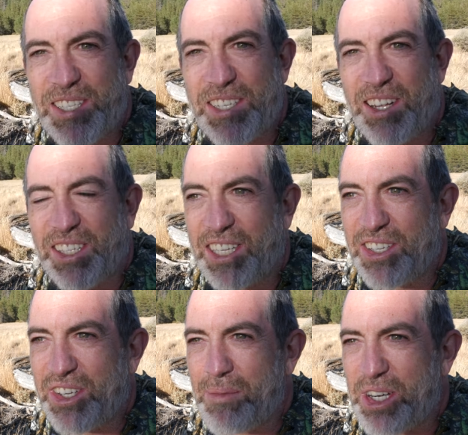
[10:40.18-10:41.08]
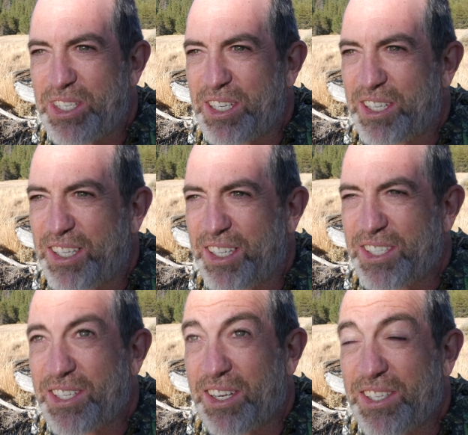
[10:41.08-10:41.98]
it's all heat shimmer still.
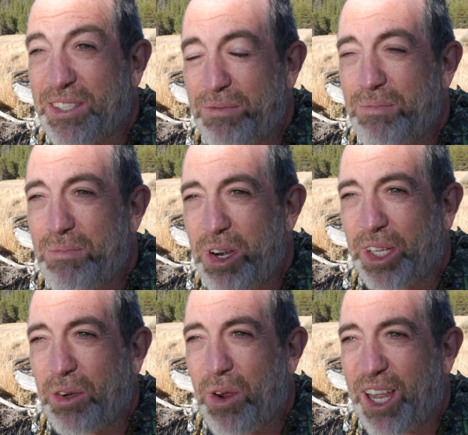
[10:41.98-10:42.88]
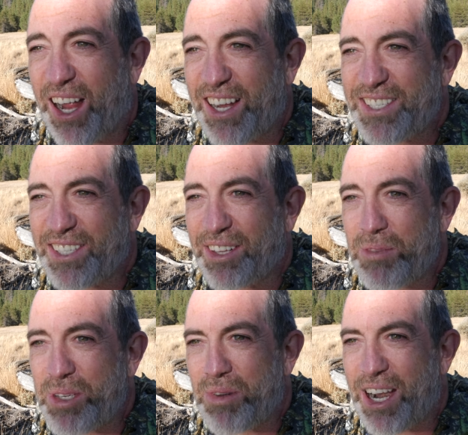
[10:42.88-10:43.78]
sun is really quite high still. I'm
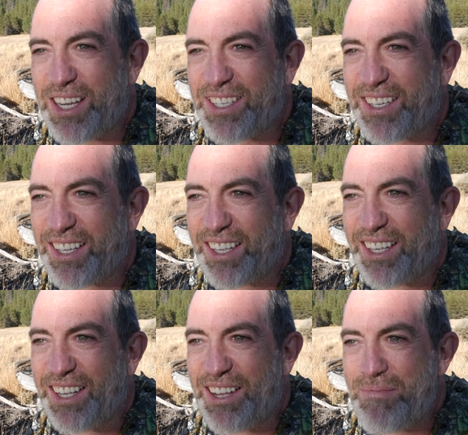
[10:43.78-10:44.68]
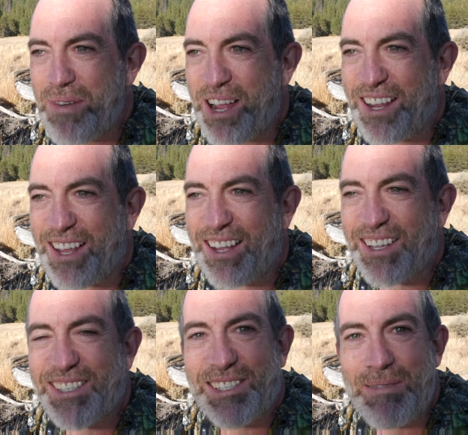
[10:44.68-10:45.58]
surprised, but
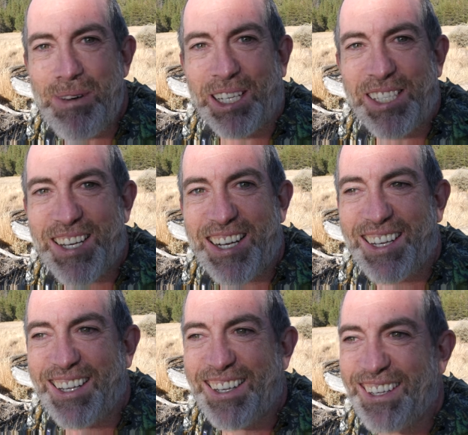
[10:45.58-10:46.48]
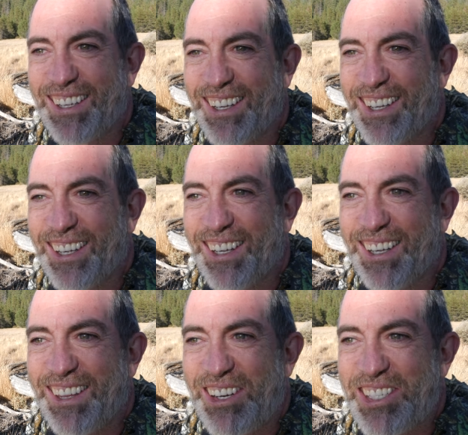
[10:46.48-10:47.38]
super excited.
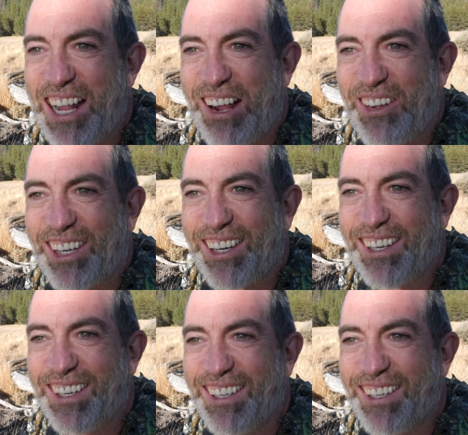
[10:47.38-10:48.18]
There's an owl here.